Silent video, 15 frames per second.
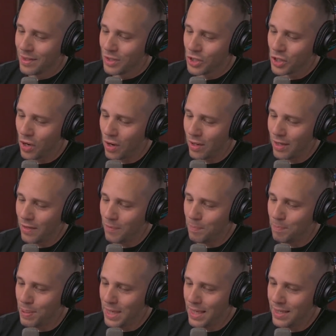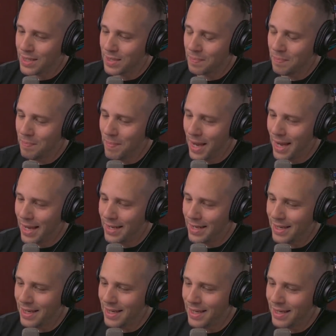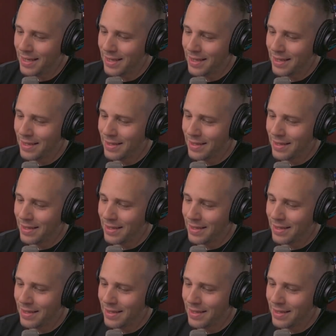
Charlotte beats Mandy.